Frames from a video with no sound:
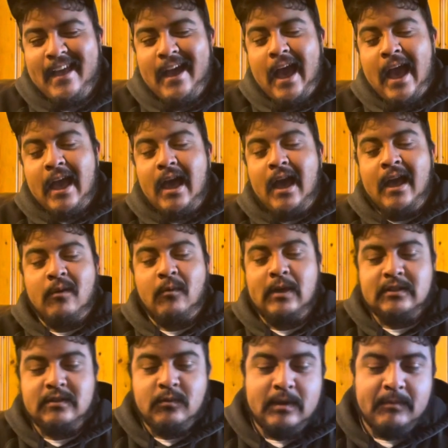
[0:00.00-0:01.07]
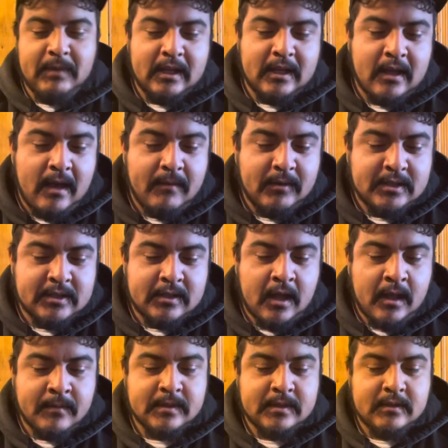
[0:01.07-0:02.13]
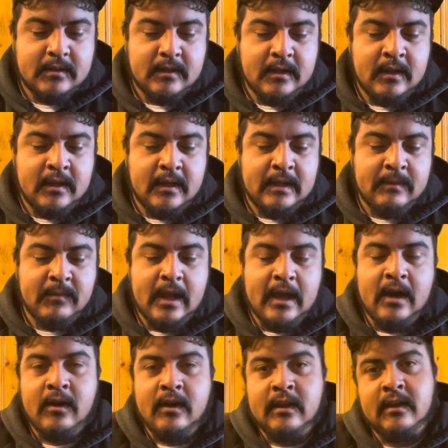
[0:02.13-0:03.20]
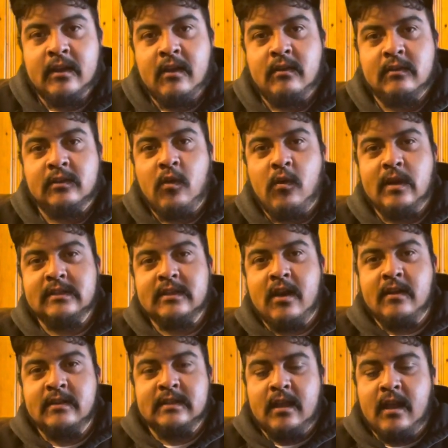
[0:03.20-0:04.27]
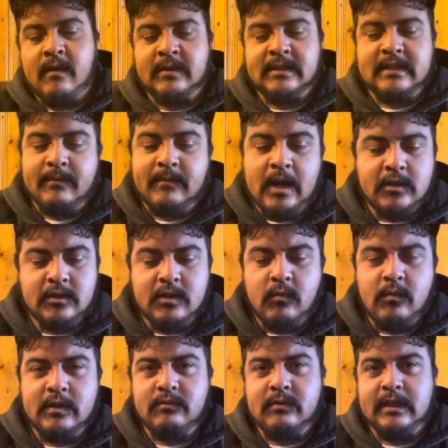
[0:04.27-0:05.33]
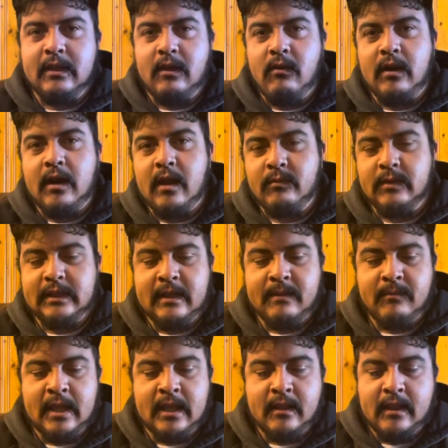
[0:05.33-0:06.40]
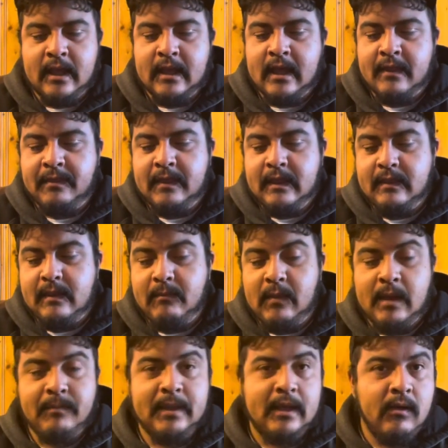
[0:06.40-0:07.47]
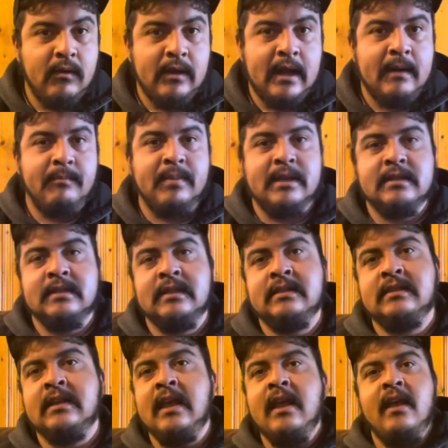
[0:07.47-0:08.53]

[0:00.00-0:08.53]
I went to one of my comic shops in my area called Coins, Cards, and Comics, and I'm not sure what's really going on with them, man. Like, I think they might be going out of business.